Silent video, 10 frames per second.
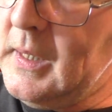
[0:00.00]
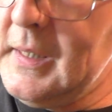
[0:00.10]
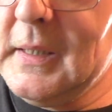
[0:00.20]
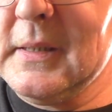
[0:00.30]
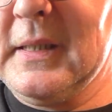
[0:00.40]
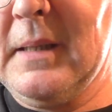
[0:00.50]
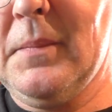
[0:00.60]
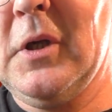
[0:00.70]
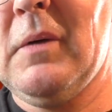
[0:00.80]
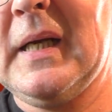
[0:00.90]
and you can see a
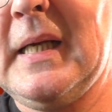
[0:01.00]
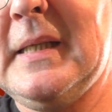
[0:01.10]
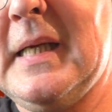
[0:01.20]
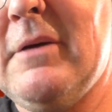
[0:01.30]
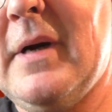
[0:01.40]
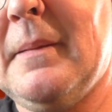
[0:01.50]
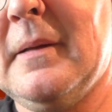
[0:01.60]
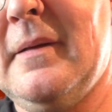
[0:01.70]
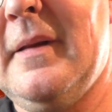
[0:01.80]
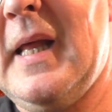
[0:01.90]
blue LED
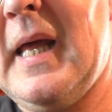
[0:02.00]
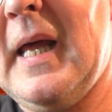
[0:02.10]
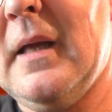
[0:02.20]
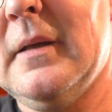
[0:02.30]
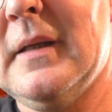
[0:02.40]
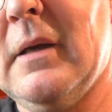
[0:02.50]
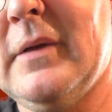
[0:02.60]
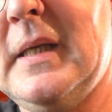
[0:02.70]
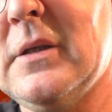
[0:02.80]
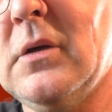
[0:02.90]
ring there. Now
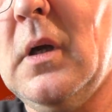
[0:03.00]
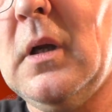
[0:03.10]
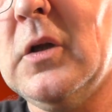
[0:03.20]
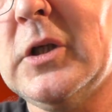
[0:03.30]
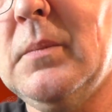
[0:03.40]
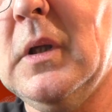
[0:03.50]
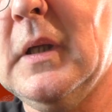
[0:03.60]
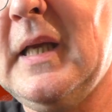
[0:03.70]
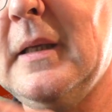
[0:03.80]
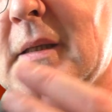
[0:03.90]
these are all
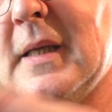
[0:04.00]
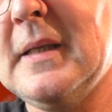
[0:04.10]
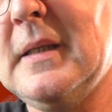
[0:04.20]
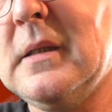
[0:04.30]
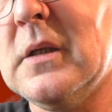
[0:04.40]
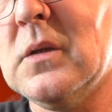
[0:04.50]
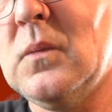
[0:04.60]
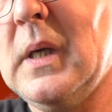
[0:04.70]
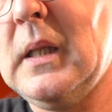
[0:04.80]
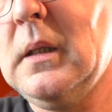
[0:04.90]
alterable in the settings as
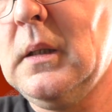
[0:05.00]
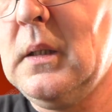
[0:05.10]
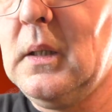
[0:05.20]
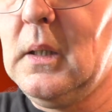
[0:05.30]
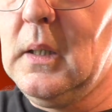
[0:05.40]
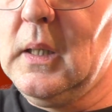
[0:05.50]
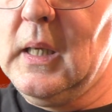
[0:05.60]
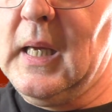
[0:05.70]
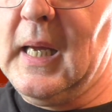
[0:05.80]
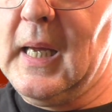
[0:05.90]
well.
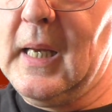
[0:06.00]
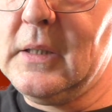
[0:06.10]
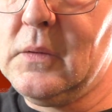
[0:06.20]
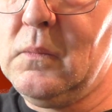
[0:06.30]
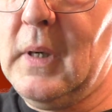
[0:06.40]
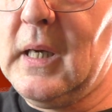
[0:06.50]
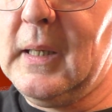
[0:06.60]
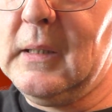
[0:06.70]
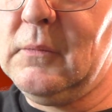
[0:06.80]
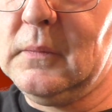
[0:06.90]
And
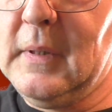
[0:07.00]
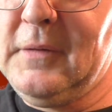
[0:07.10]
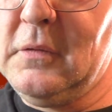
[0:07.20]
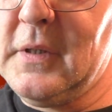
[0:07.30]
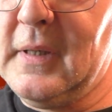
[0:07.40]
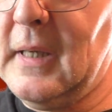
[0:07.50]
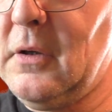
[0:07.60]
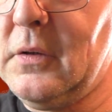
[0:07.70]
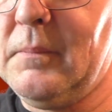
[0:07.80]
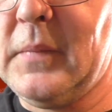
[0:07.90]
if you turn
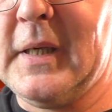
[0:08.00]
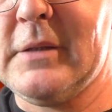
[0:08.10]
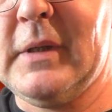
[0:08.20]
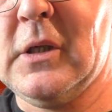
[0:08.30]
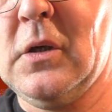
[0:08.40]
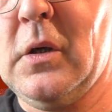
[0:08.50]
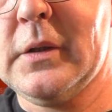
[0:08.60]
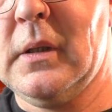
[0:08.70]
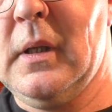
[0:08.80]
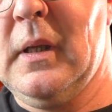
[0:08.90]
that on and press
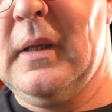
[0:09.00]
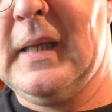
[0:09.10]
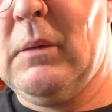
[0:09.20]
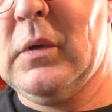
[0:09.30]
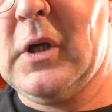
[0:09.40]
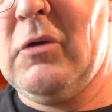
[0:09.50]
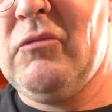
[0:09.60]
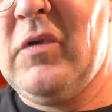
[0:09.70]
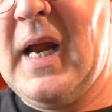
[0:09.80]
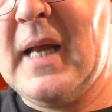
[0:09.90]
record, that will go
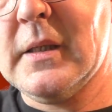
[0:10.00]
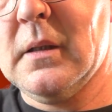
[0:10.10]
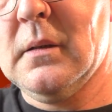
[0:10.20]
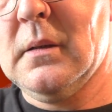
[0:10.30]
red.